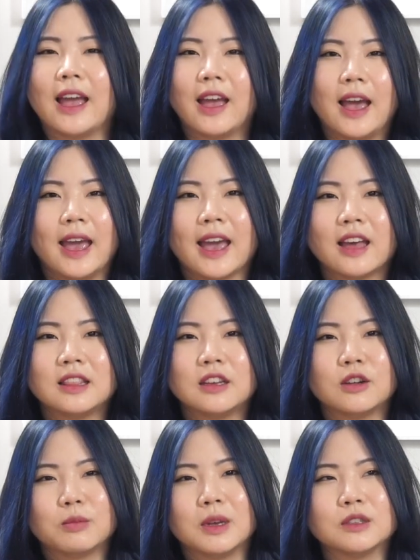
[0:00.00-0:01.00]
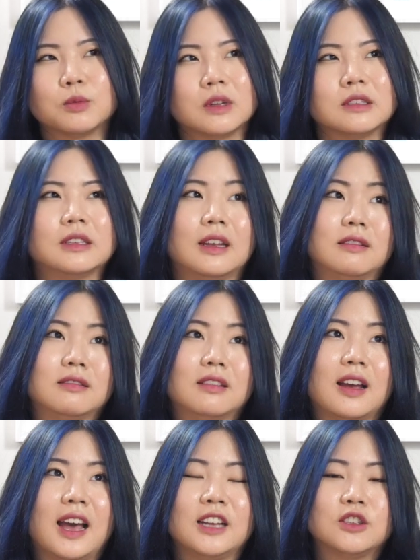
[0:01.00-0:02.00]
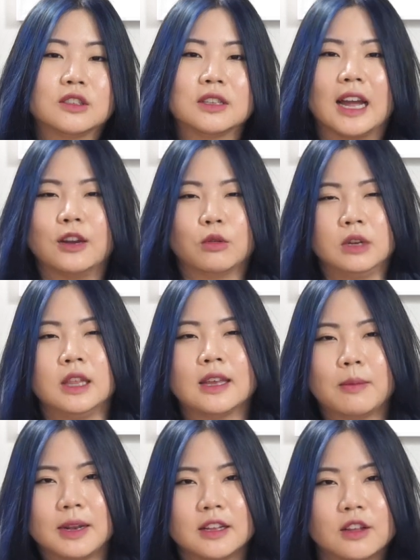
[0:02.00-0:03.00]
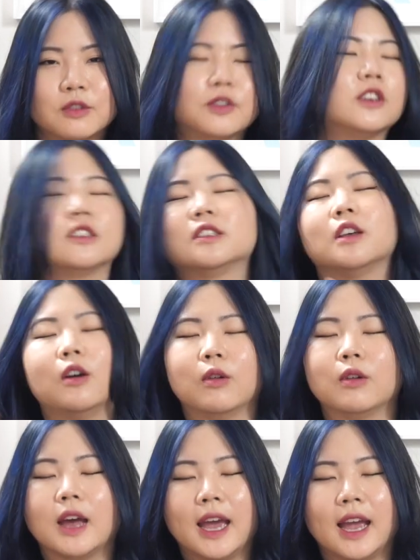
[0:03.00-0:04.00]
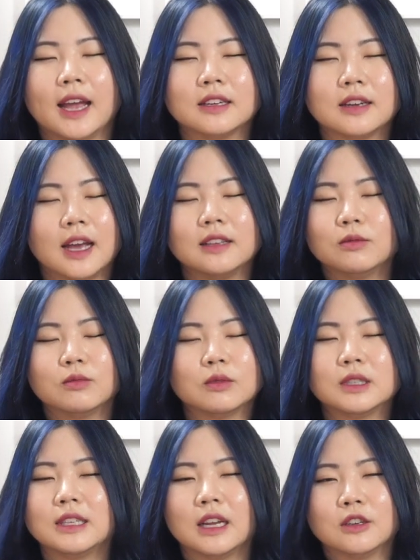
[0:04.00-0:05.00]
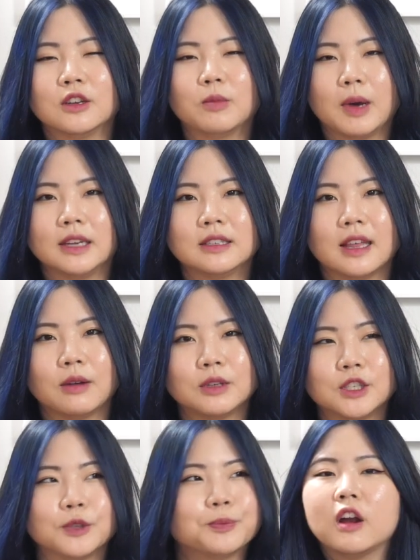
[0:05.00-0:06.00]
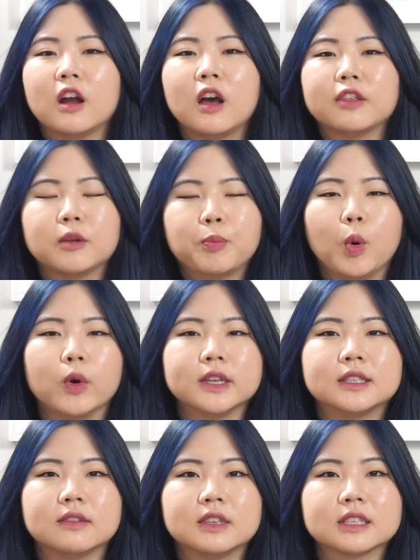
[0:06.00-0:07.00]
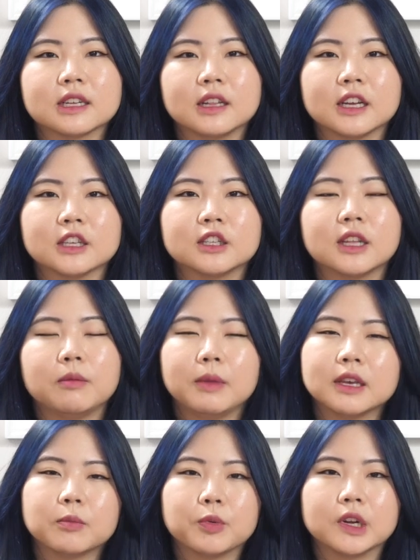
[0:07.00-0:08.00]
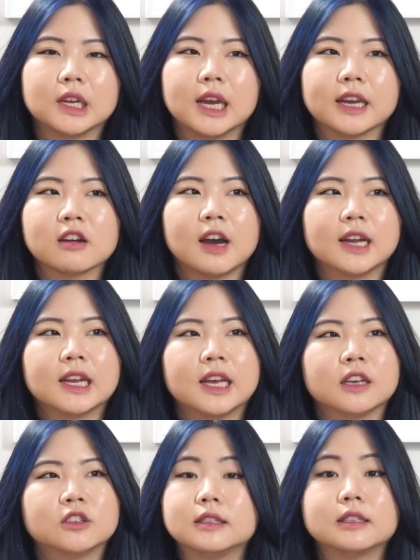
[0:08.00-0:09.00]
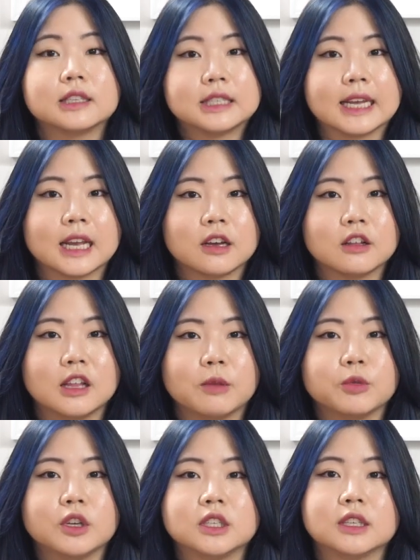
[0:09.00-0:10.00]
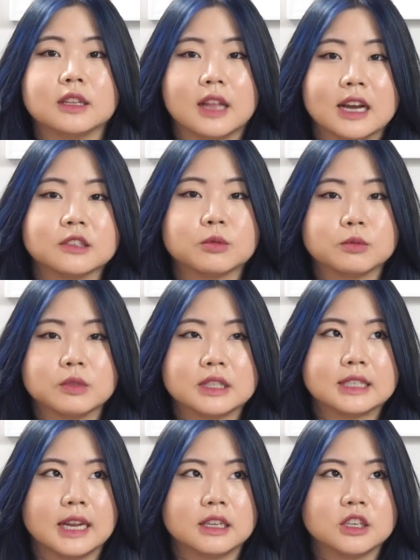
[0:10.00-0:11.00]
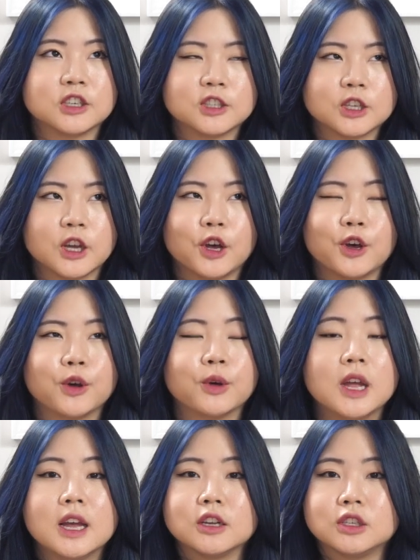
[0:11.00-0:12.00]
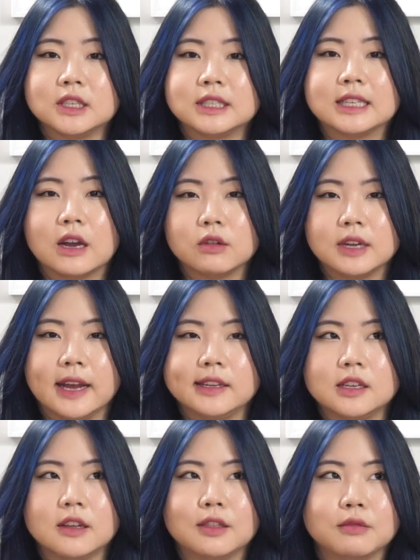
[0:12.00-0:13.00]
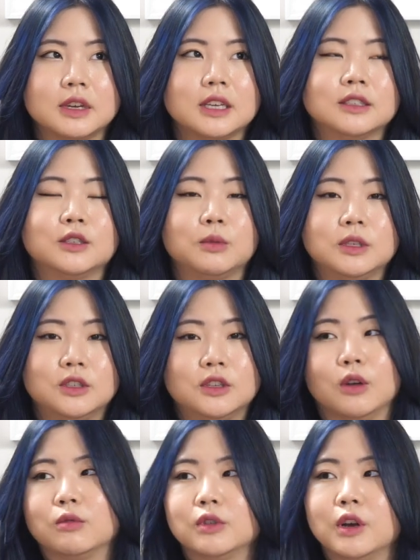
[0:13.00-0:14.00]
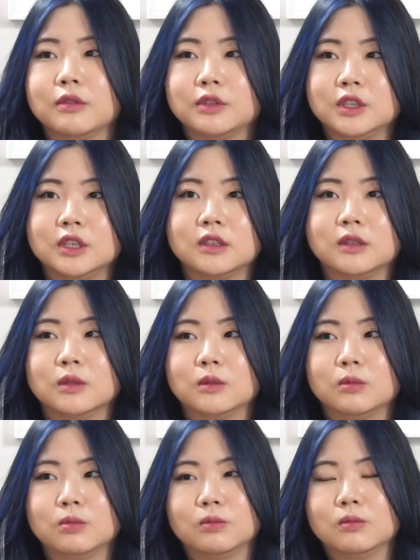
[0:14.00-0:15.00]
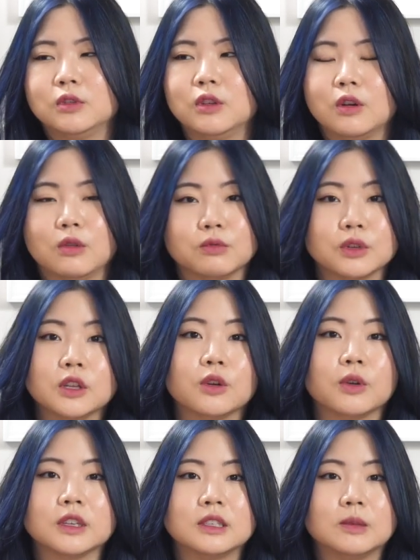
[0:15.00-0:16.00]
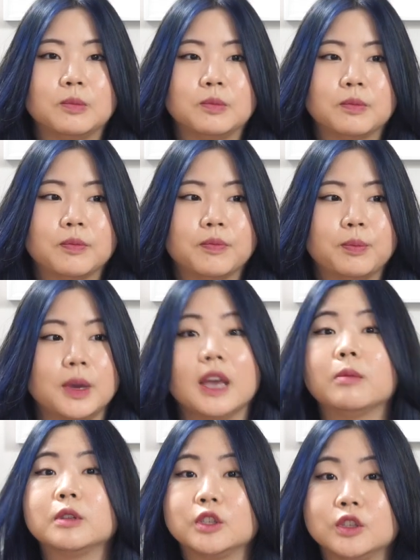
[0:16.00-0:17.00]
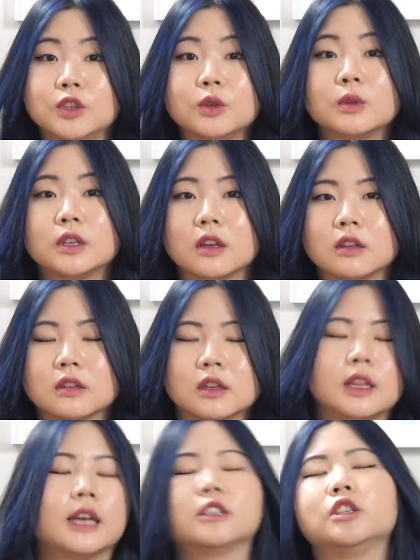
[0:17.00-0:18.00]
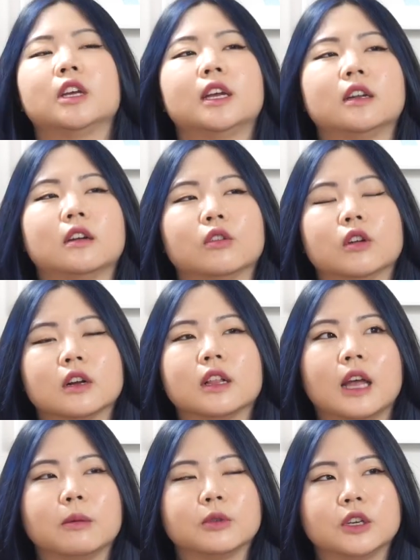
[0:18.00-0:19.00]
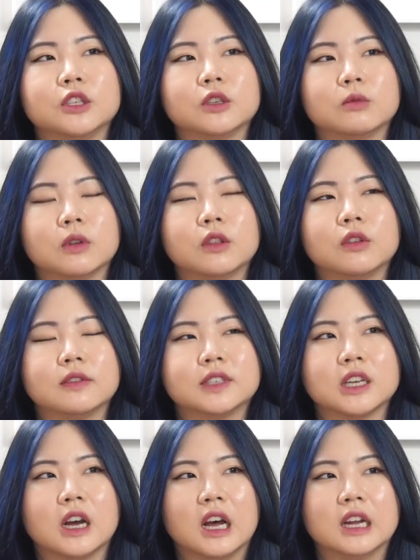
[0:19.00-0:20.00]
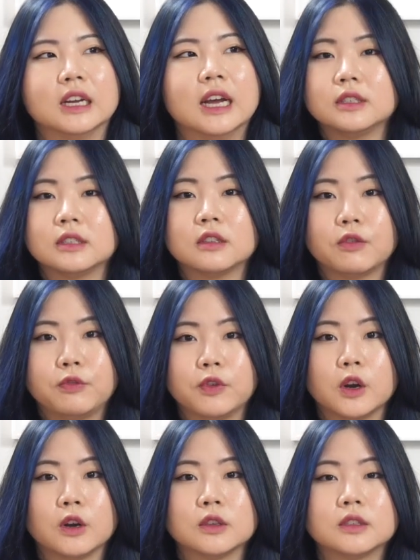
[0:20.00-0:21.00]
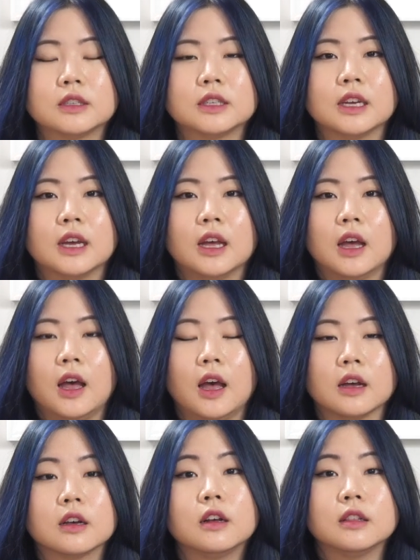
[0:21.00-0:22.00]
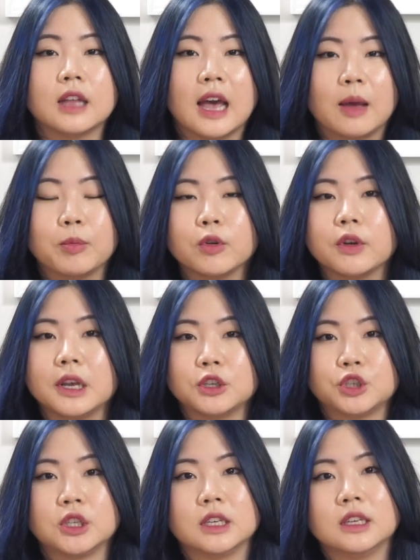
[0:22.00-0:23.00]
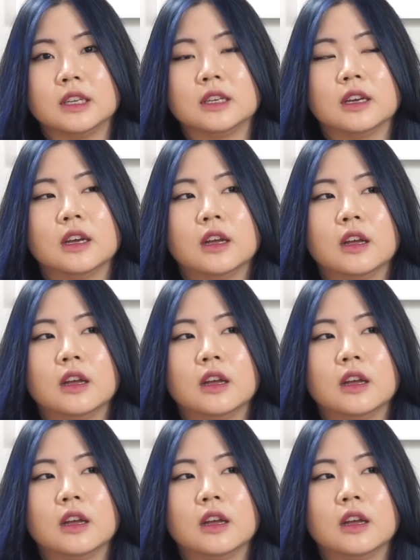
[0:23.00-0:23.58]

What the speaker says: I had the Hermes ones, and I don't need that many loafers, so I said goodbye to that one too. There are other points of this collection that make it pretty iconic. This is the second collaboration. The last one was 10 years ago. She's now 93, so we don't know if she's, you know, really going to be able to do another collection or a collaboration with Louis Vuitton. This is the first collaboration